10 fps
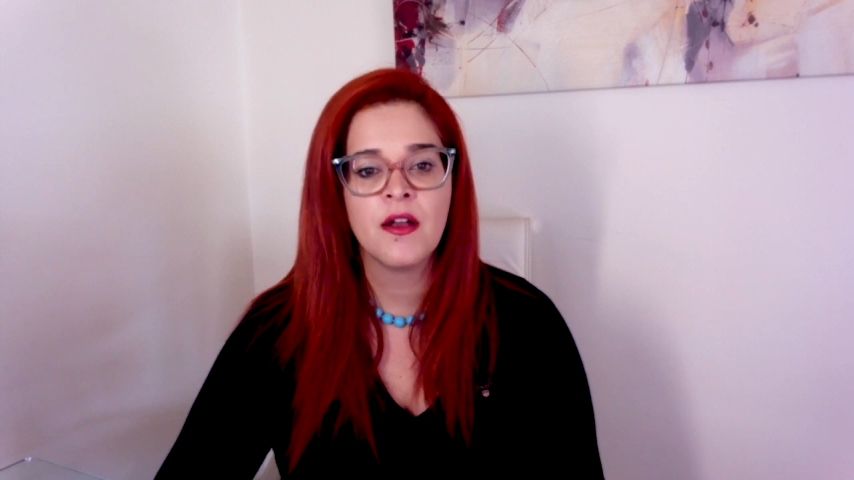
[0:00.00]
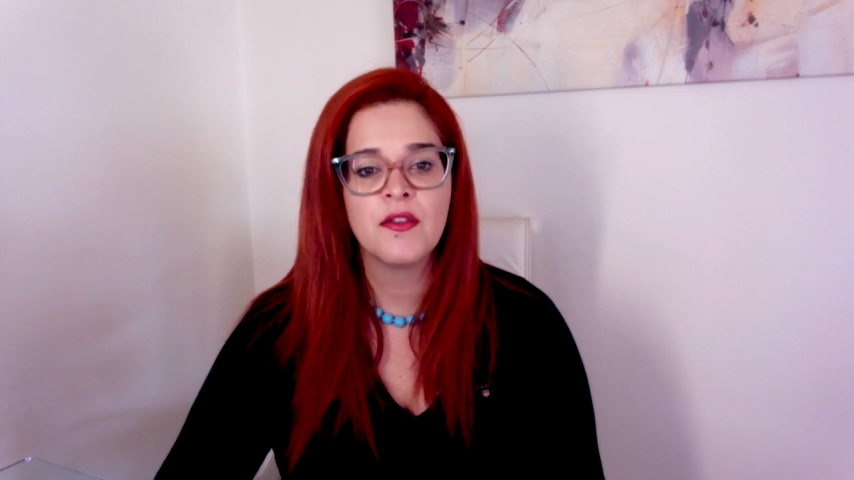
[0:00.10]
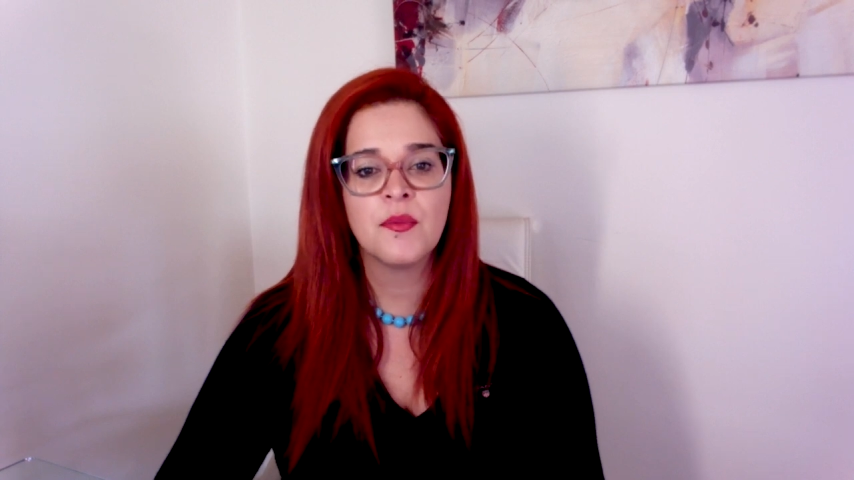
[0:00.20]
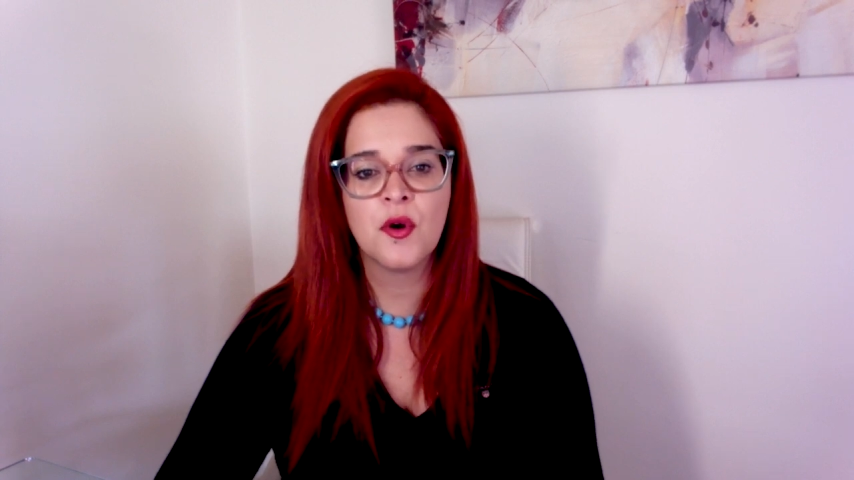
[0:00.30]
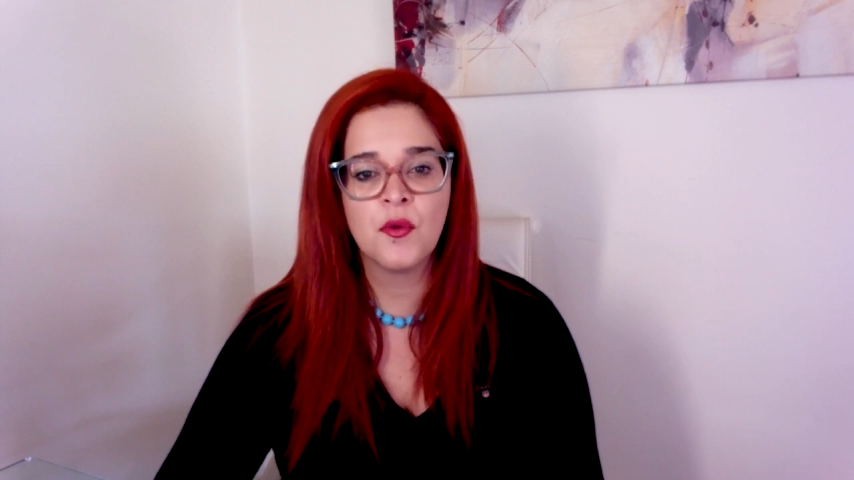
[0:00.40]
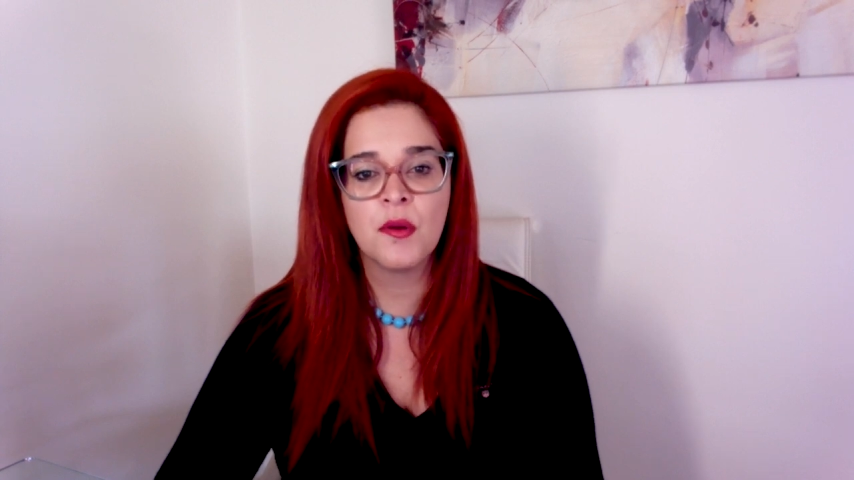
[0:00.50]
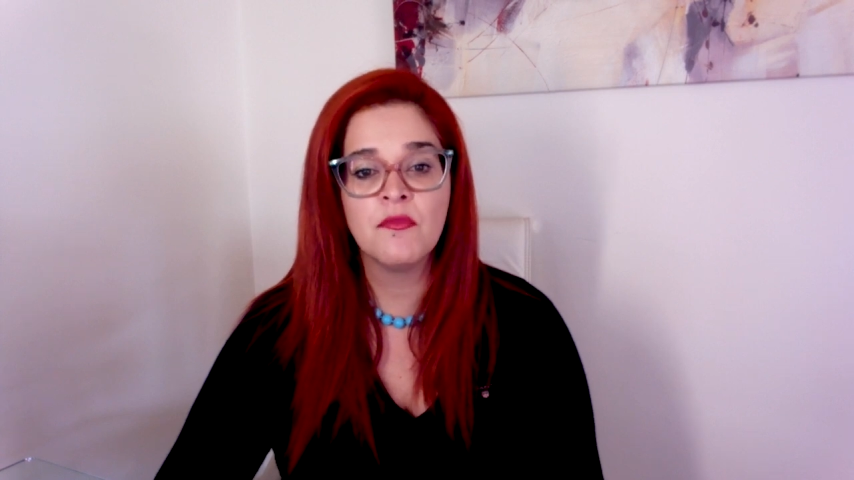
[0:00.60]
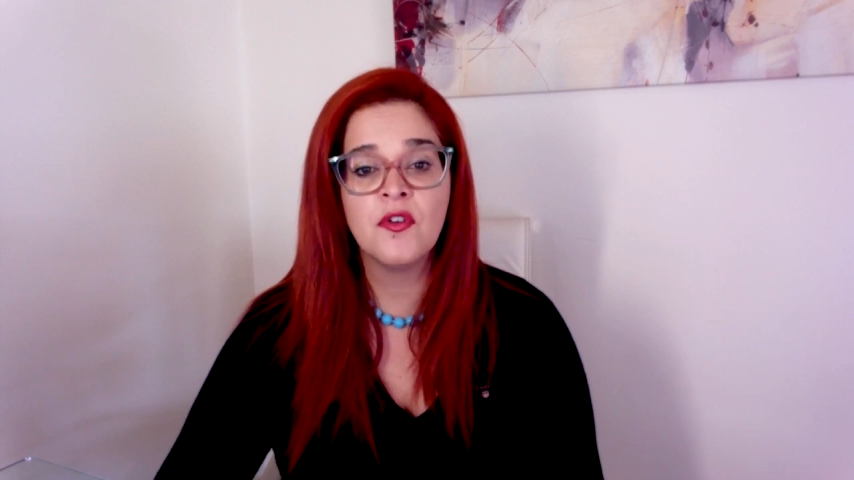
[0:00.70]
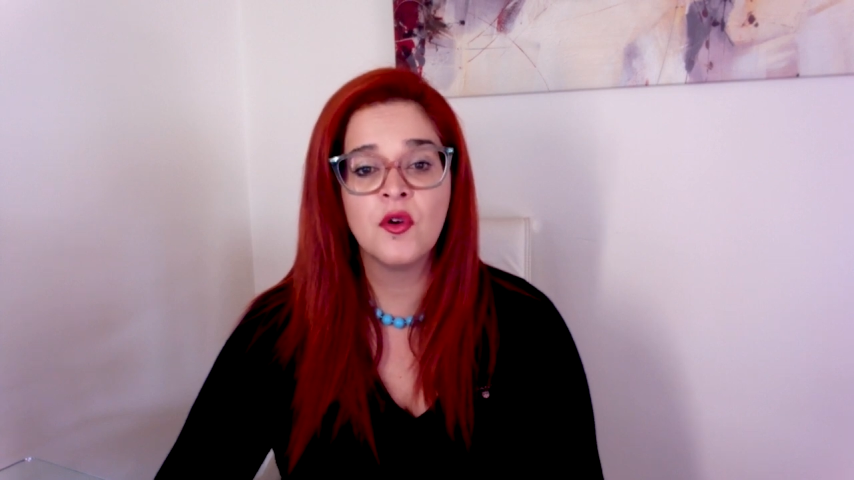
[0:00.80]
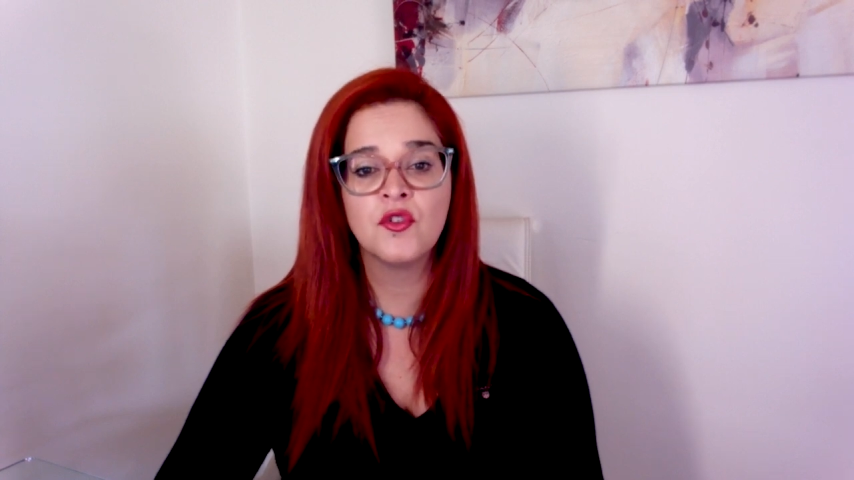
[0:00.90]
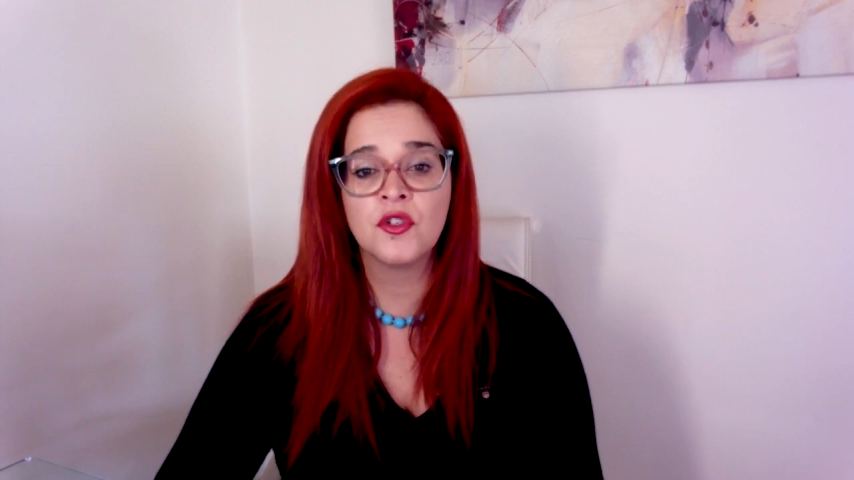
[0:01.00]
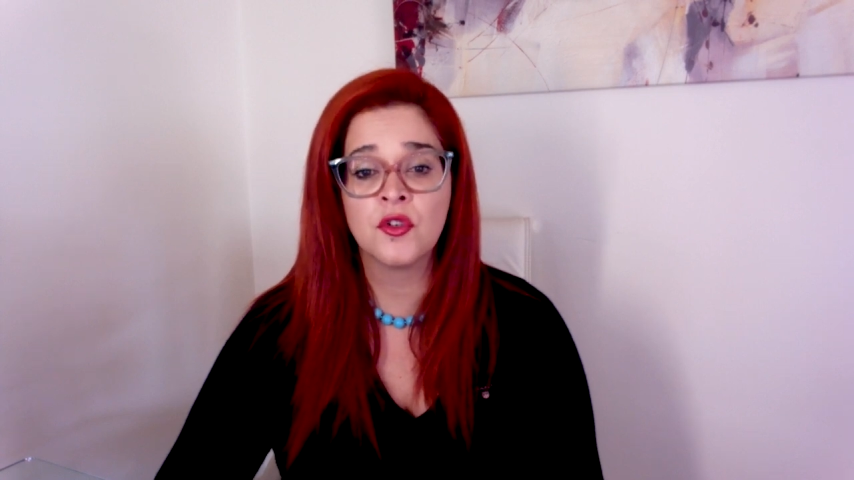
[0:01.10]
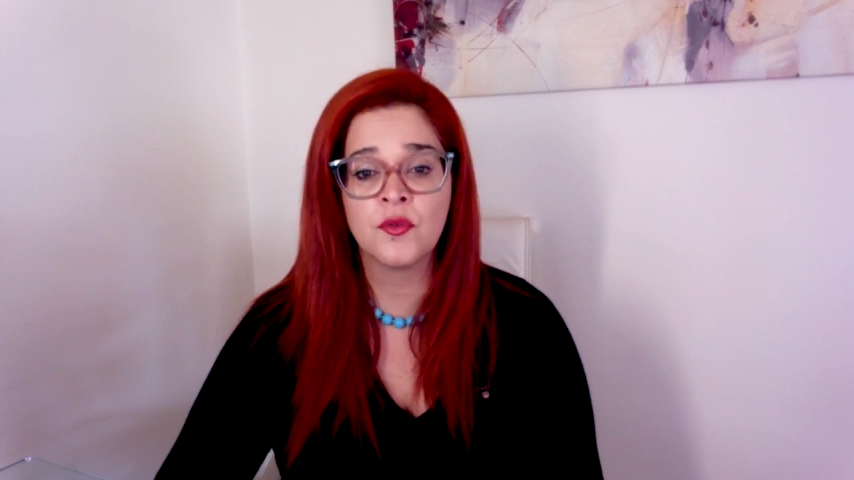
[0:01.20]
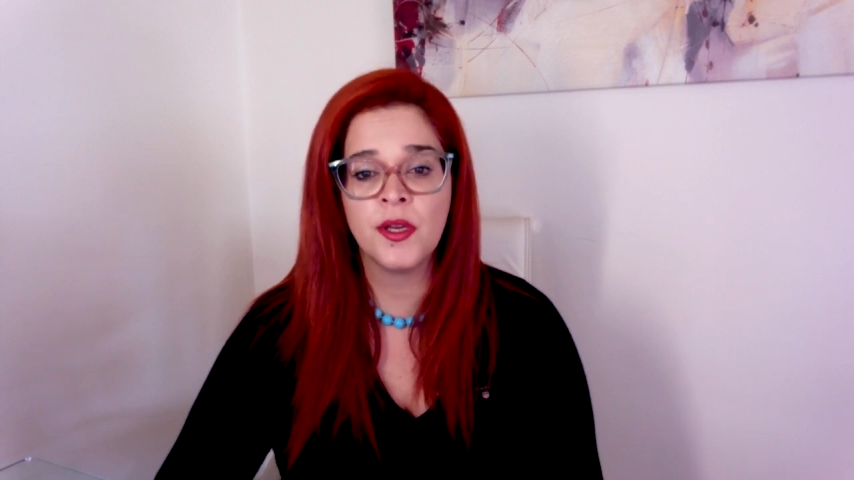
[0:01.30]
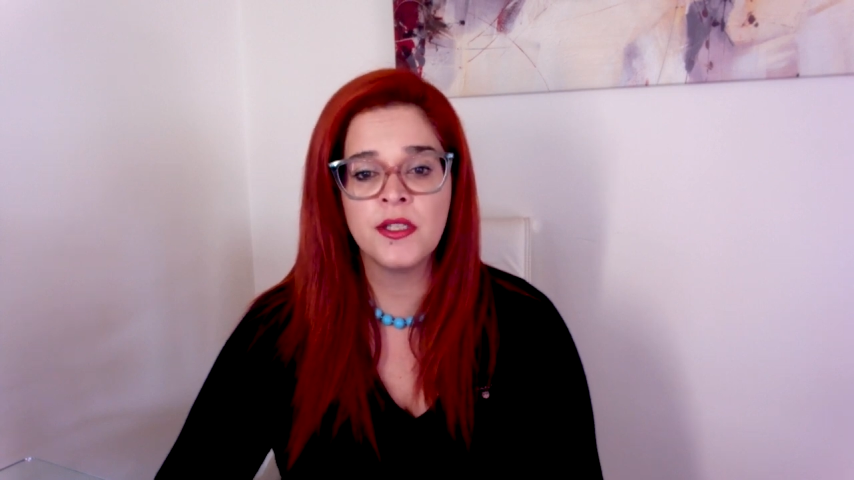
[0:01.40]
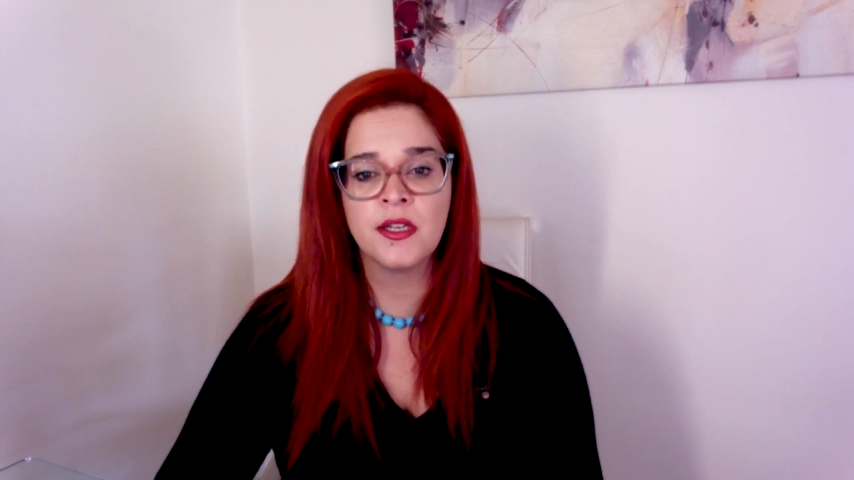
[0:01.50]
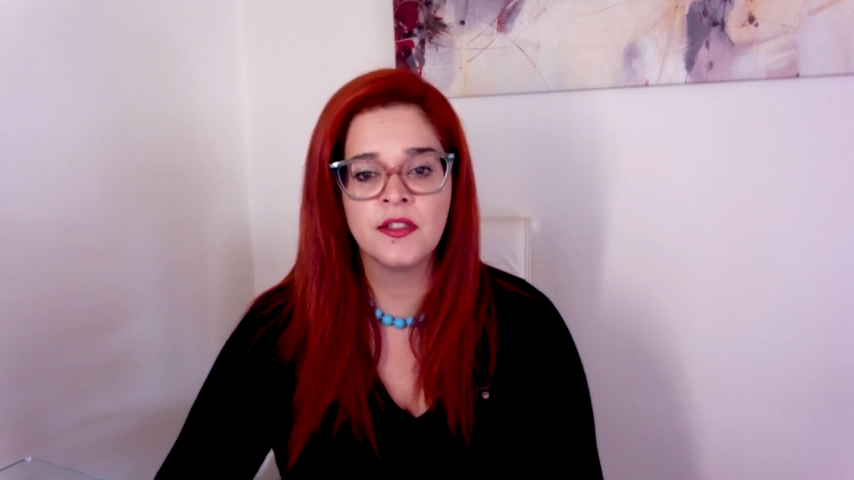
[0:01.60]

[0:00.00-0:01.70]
The program focuses on recent